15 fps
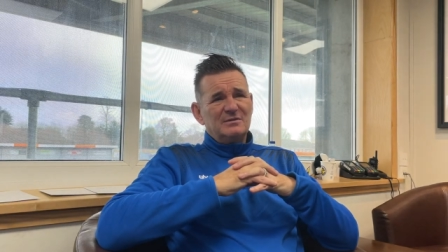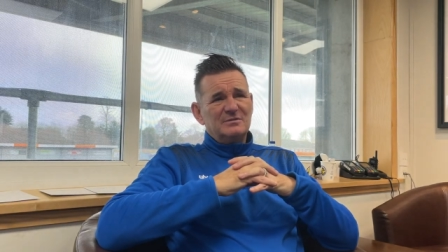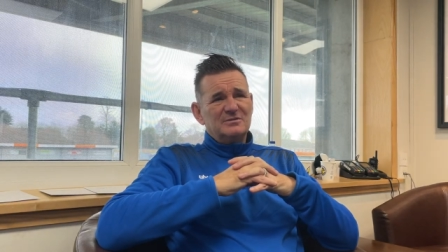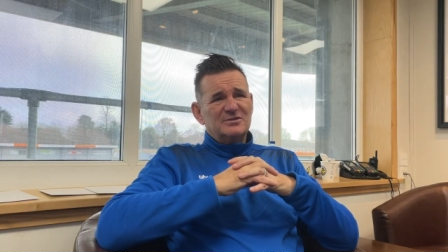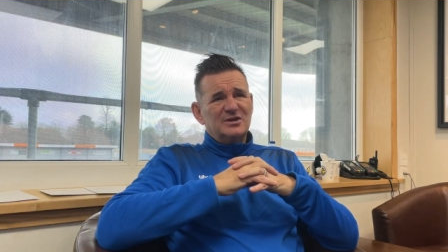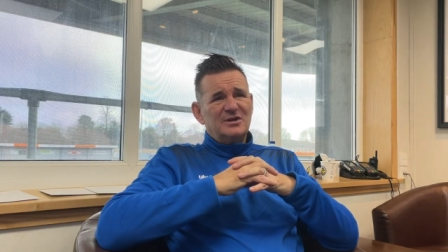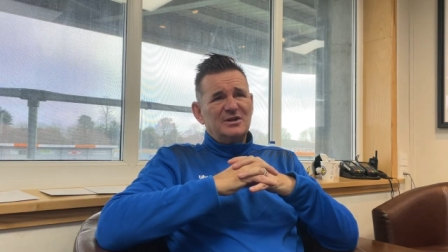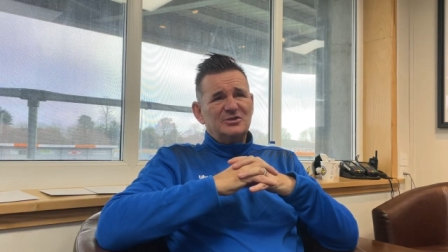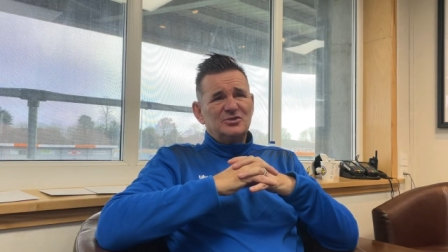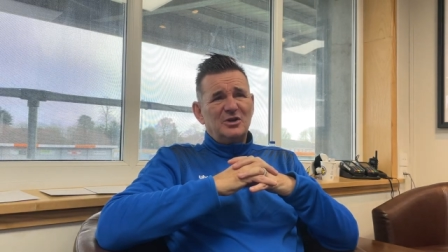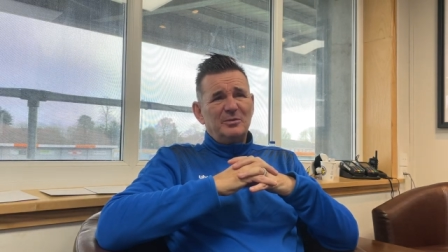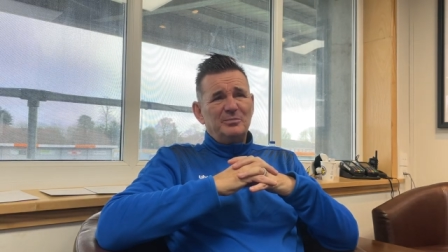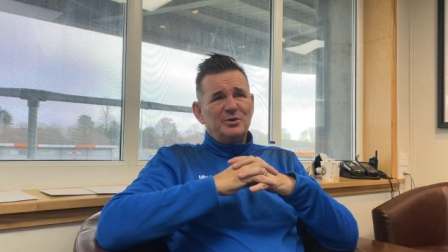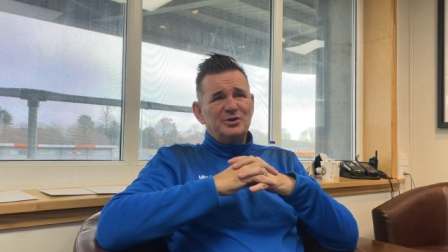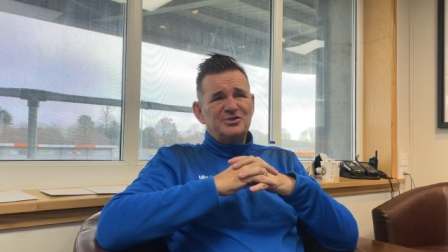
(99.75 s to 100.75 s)
certainly try
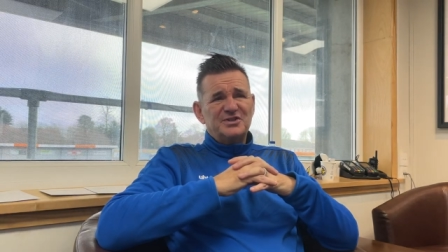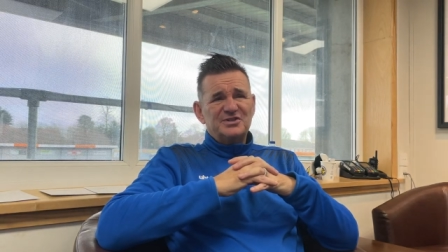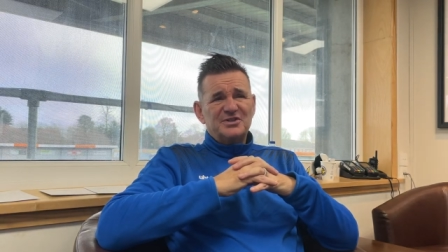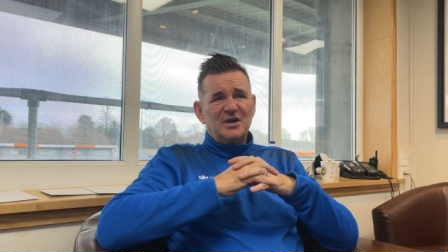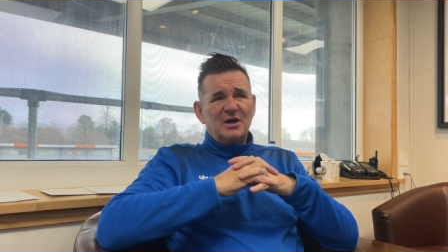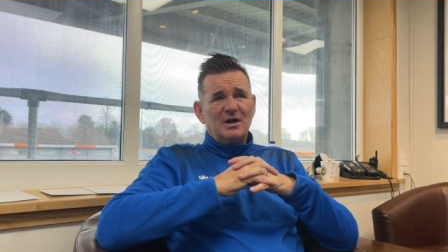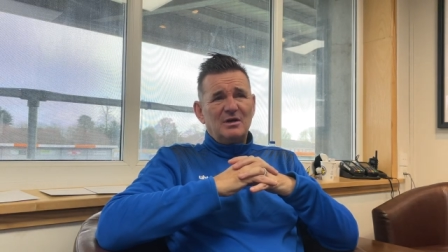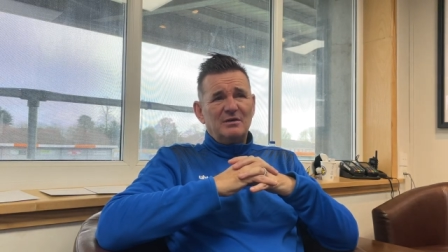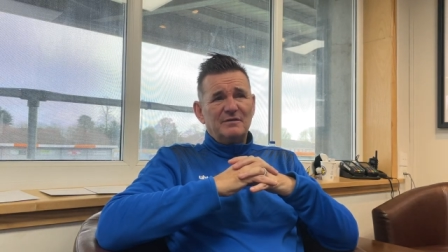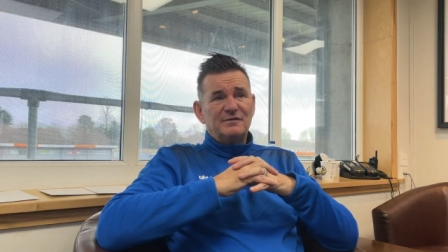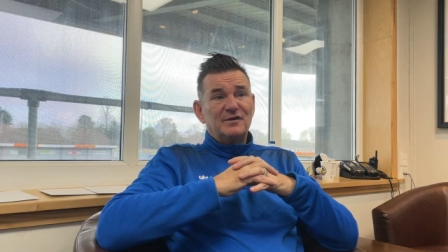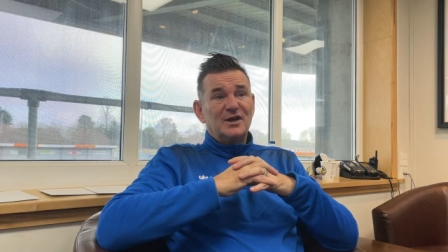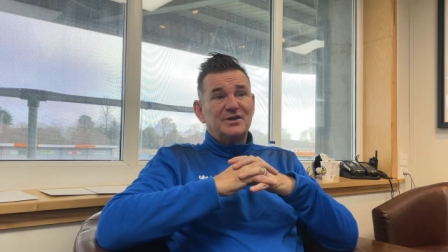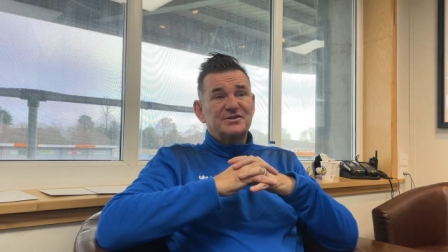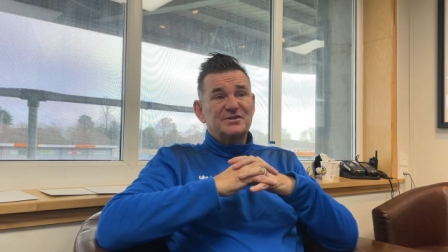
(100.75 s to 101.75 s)
and push the start
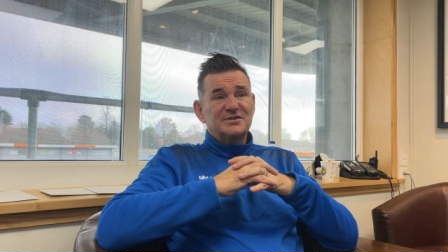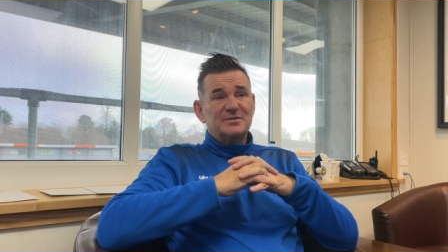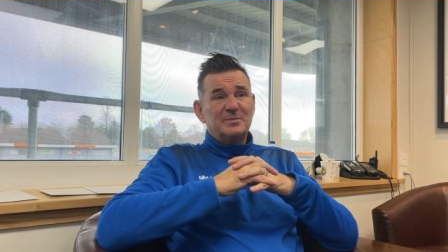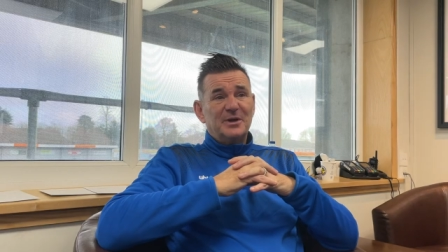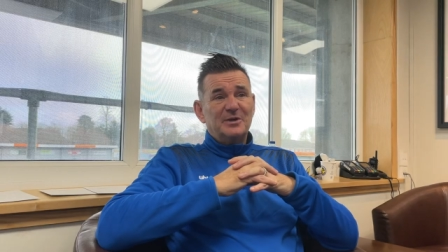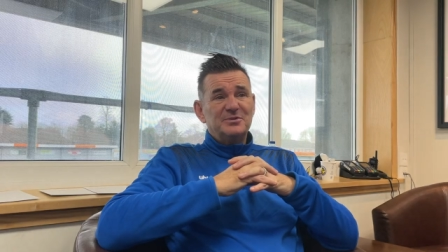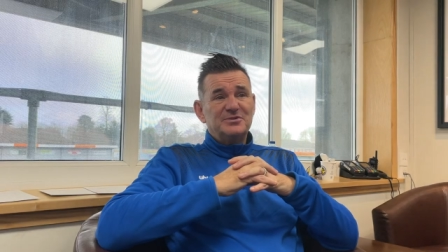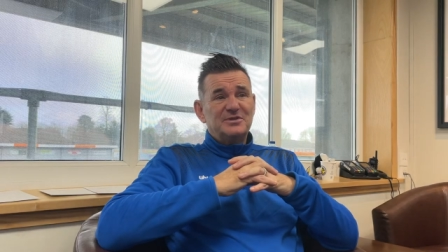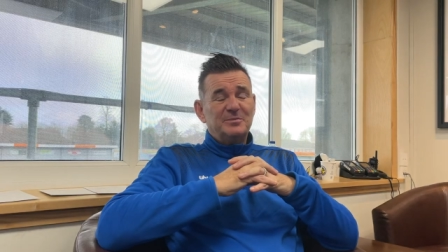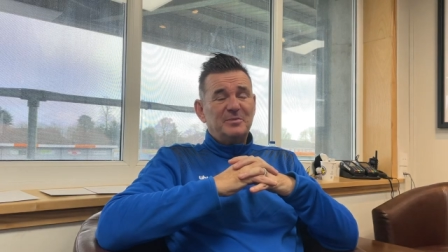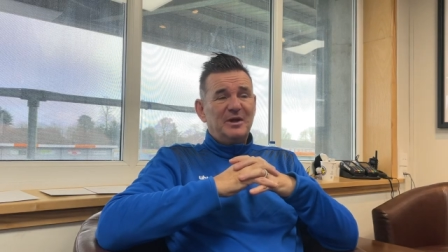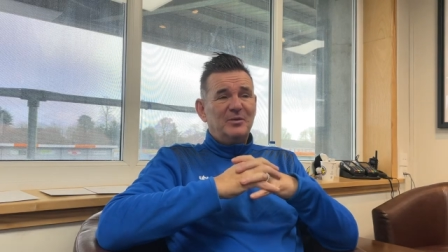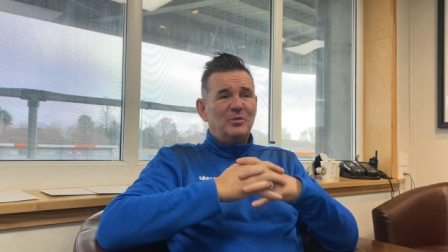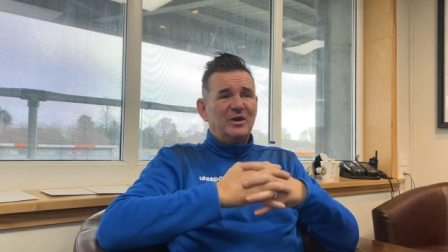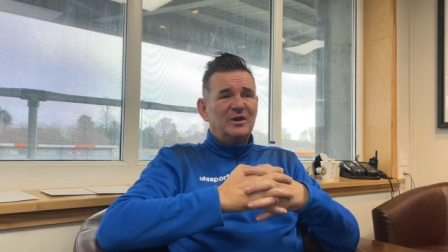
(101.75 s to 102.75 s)
for us, as opposed to
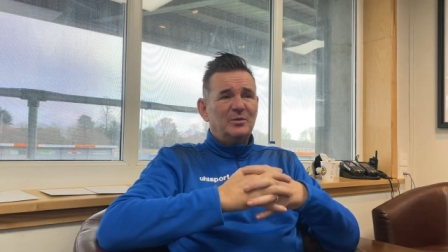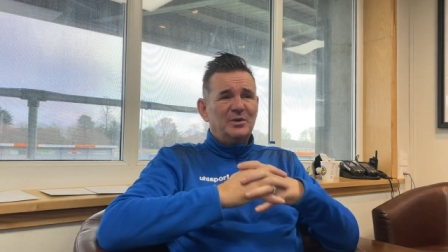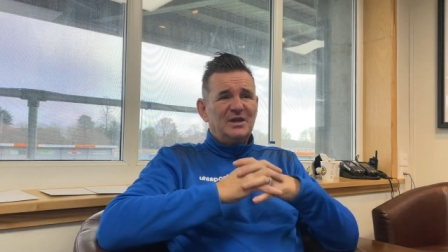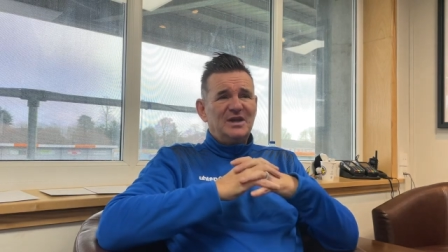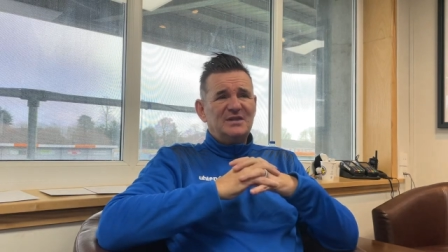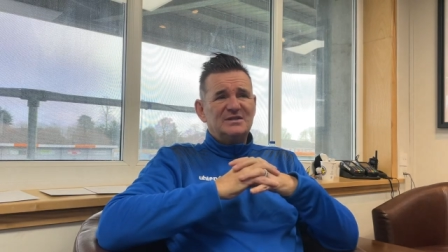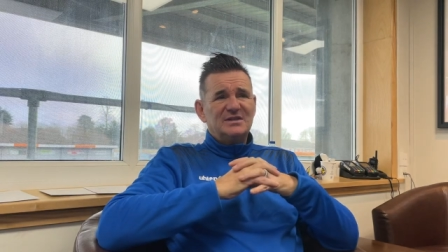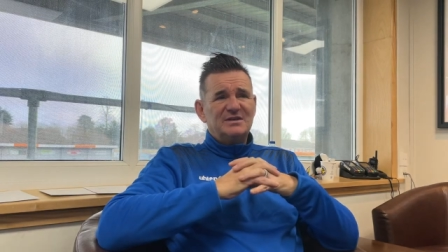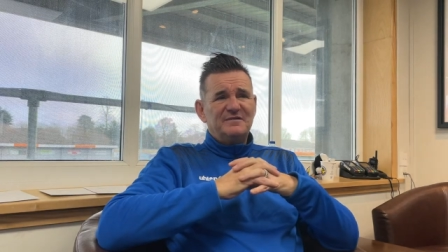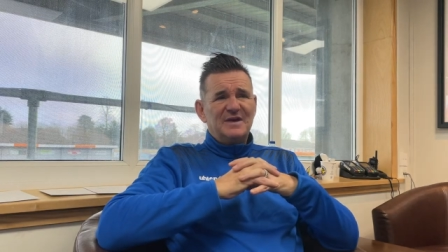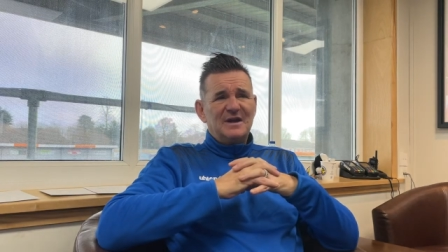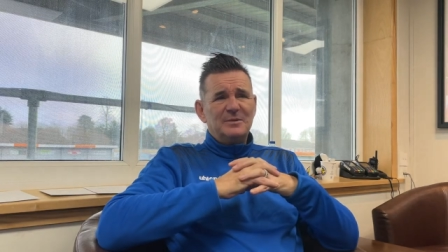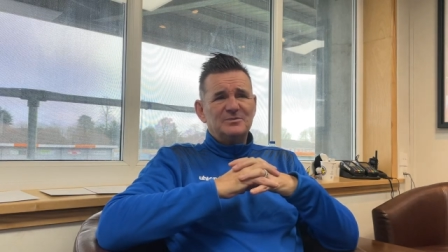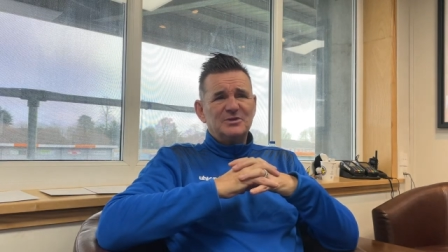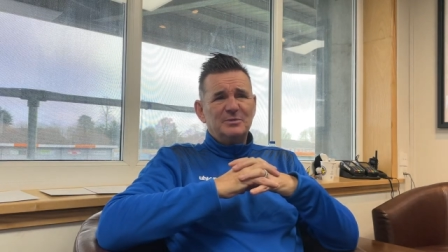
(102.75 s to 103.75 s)
being one that we need to
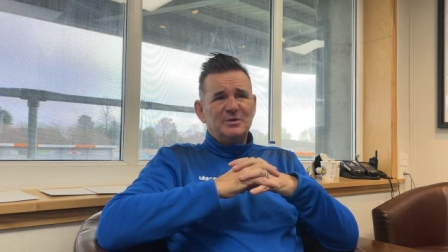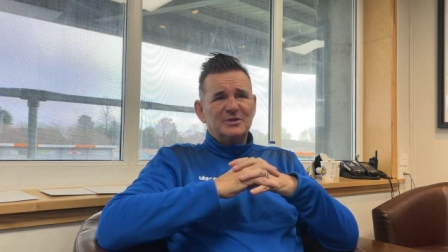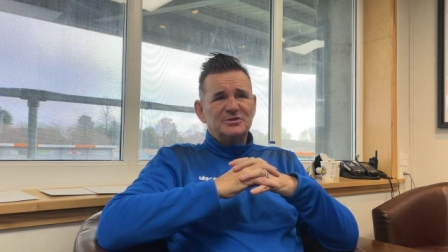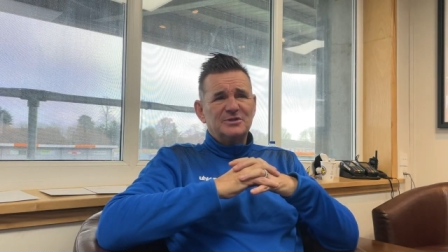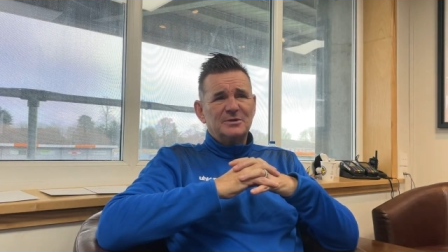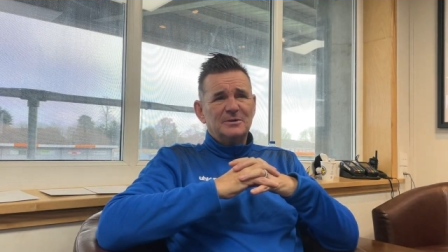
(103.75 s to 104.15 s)
develop too much.